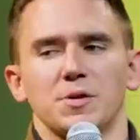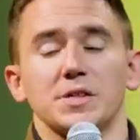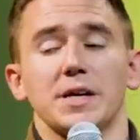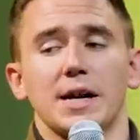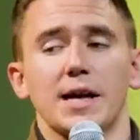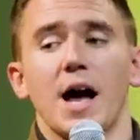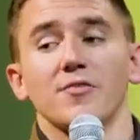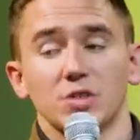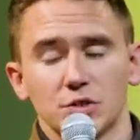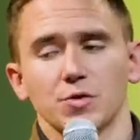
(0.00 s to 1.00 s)
recently got a
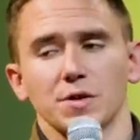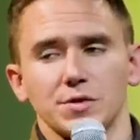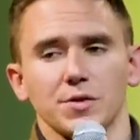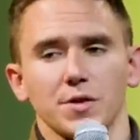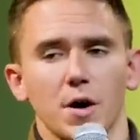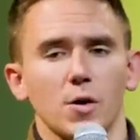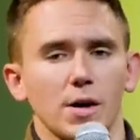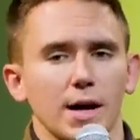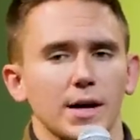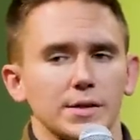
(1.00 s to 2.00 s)
confidence crystal,
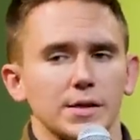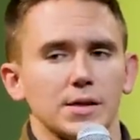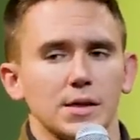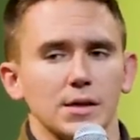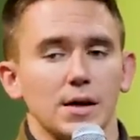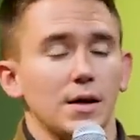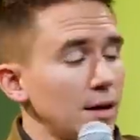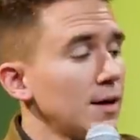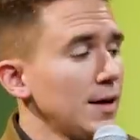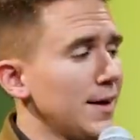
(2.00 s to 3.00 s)
though, and
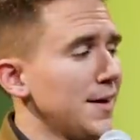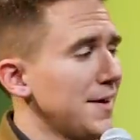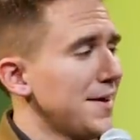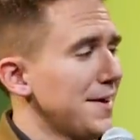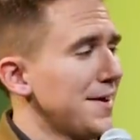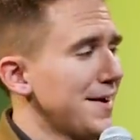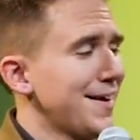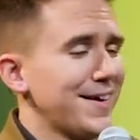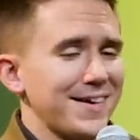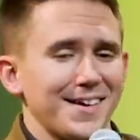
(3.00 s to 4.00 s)
yeah,
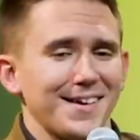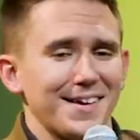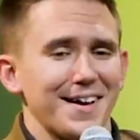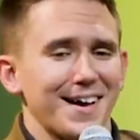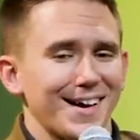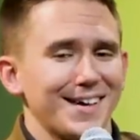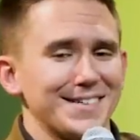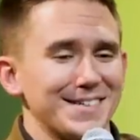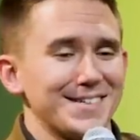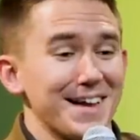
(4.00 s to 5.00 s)
I
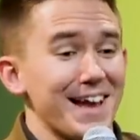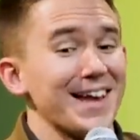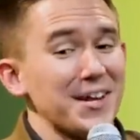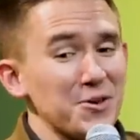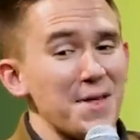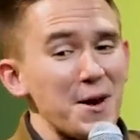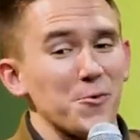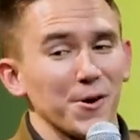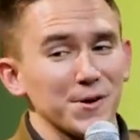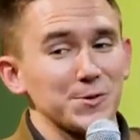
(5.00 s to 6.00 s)
did. And I know that
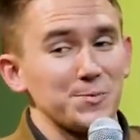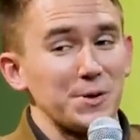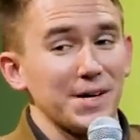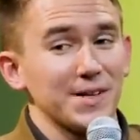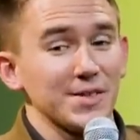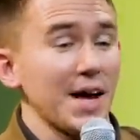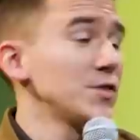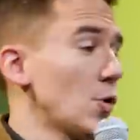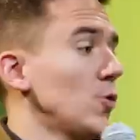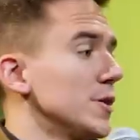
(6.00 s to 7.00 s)
works because I
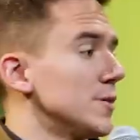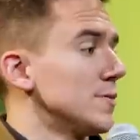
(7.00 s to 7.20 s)
stole it.